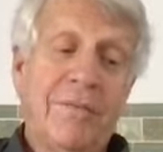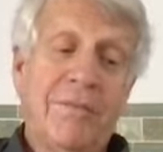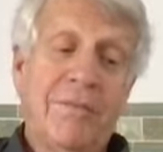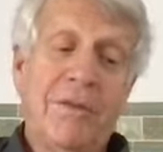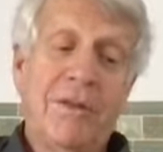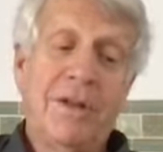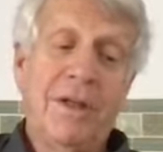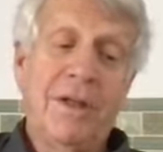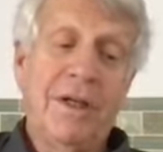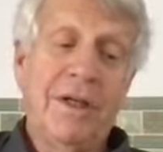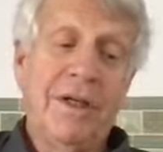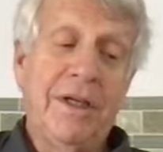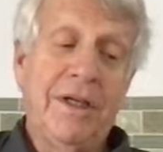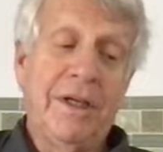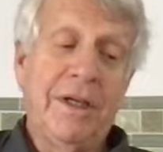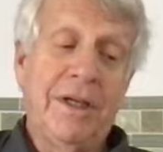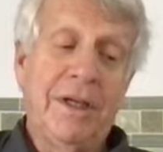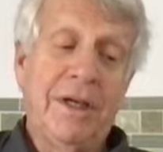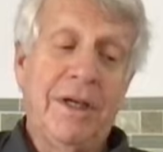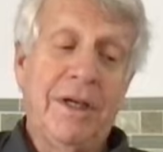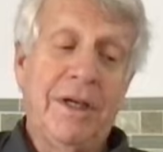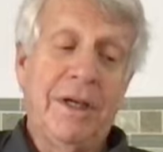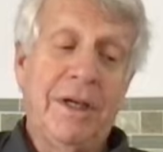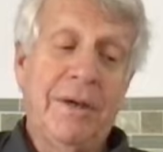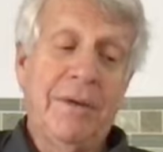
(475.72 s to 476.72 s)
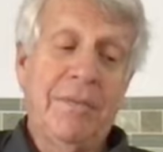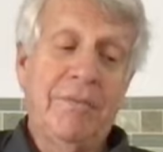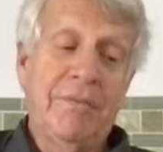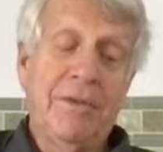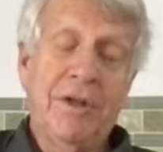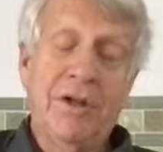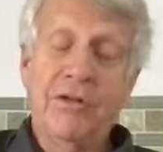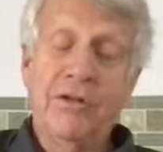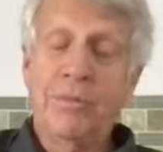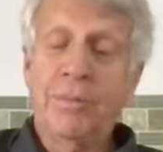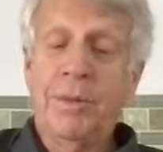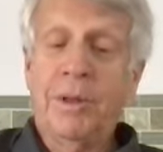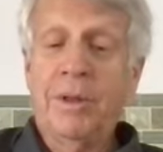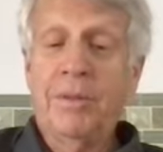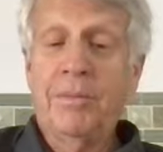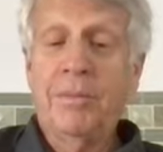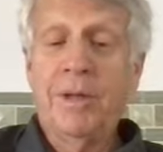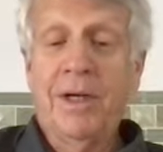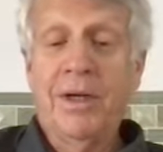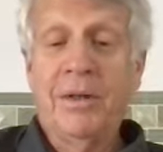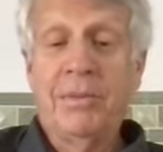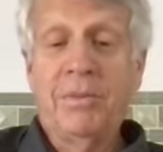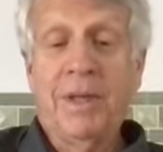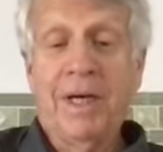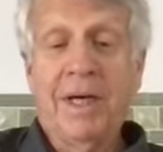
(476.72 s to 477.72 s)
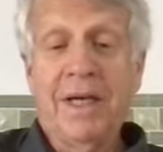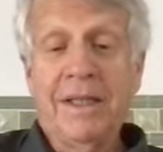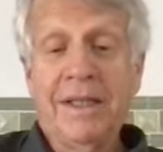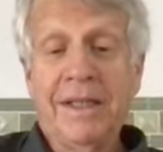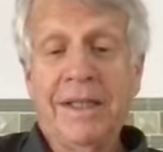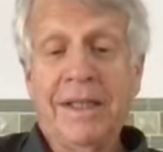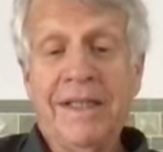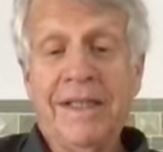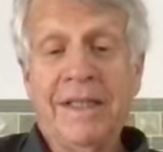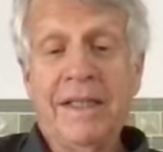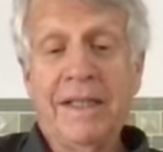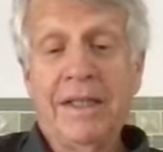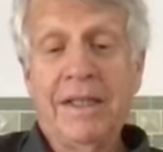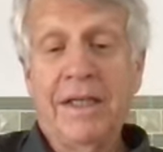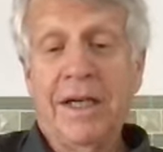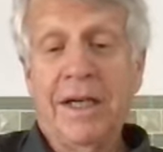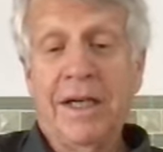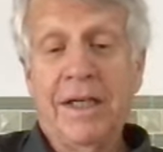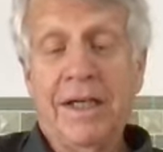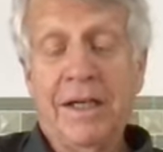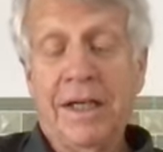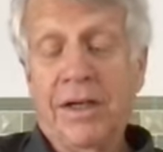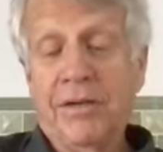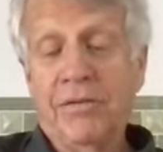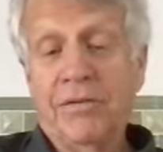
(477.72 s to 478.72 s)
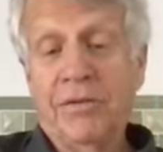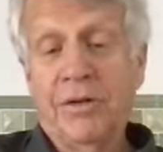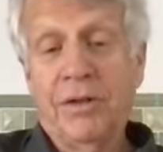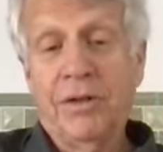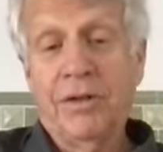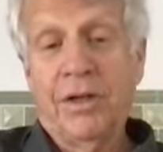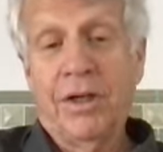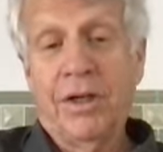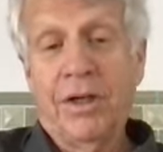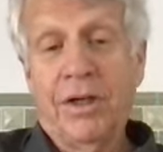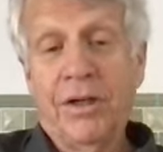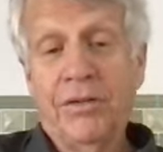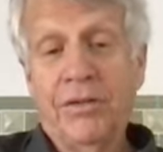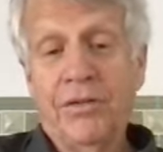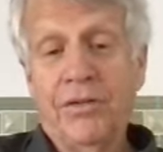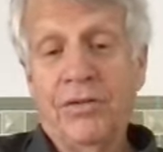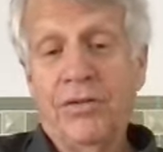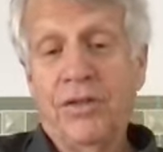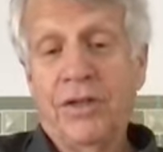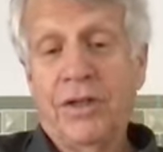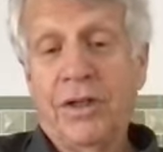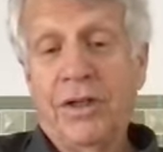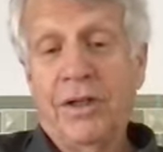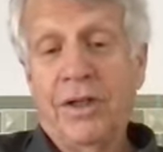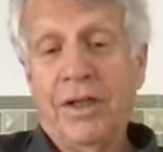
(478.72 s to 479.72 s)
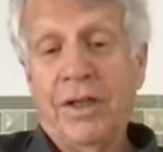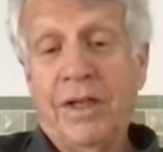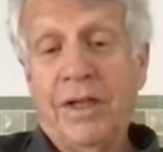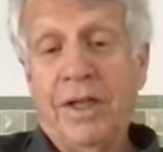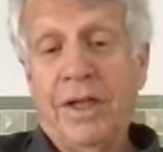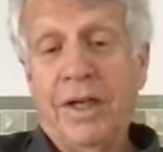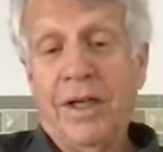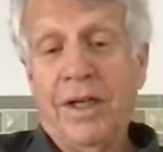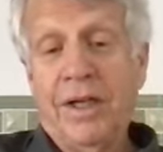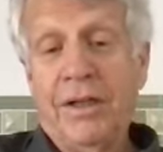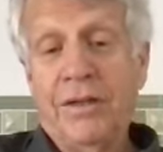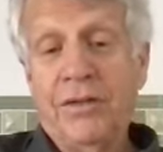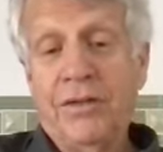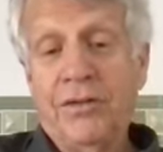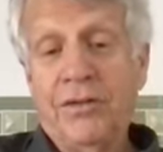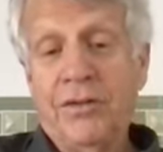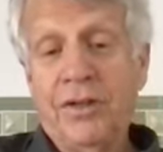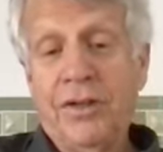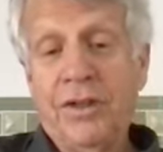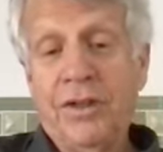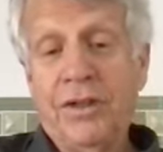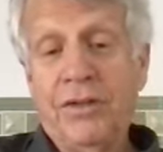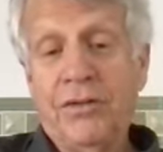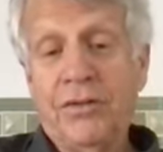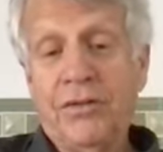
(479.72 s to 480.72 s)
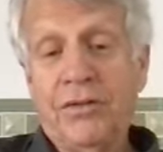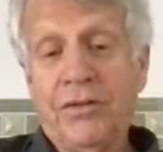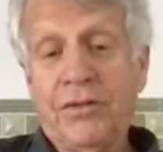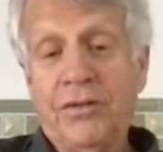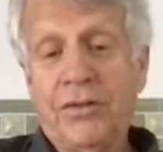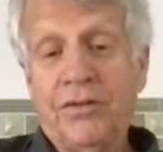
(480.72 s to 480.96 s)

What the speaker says: The experimental myelin did not ever cause disease.